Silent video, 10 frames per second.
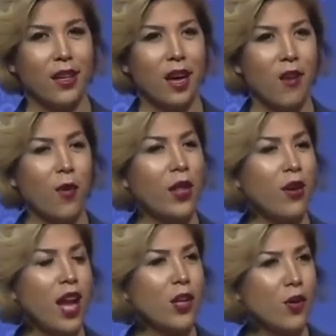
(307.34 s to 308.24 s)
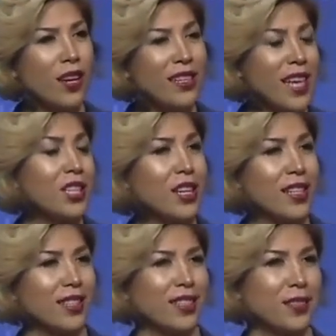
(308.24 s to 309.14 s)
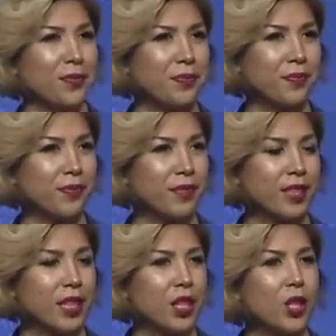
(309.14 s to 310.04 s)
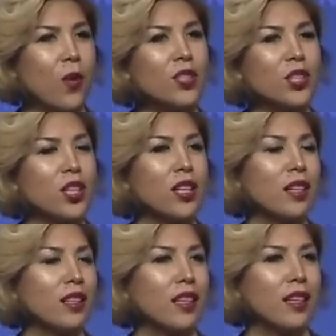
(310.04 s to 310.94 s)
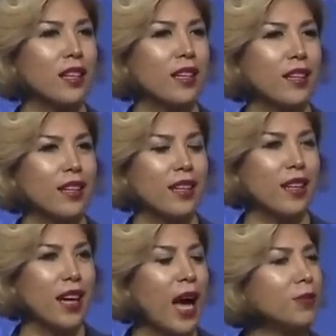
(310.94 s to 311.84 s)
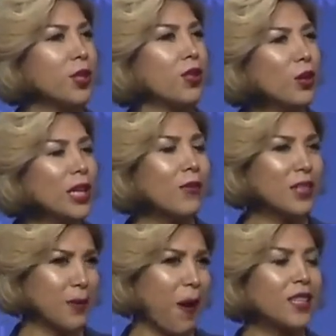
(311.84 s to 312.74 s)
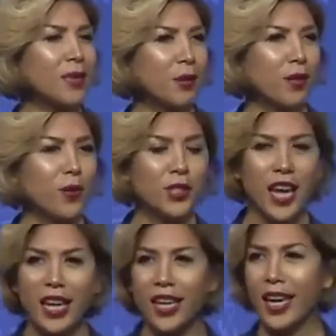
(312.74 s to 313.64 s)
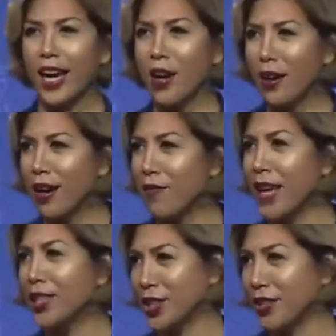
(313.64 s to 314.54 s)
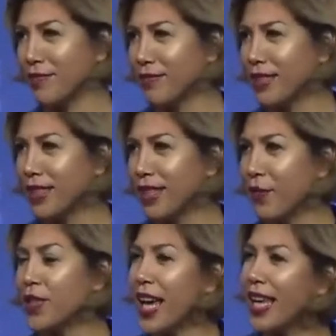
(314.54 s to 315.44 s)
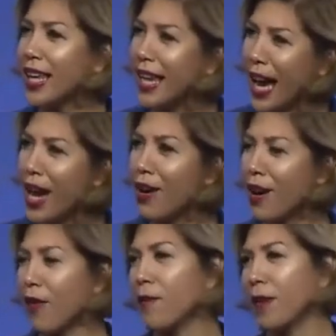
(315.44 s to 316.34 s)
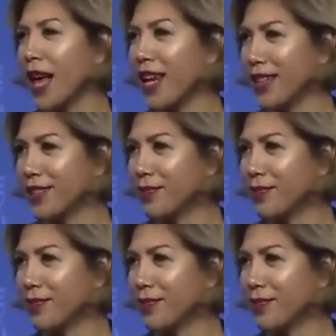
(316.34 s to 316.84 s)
And whether or not you are indigenous, you are still absolutely responsible for taking care of nature, for taking care of our planet,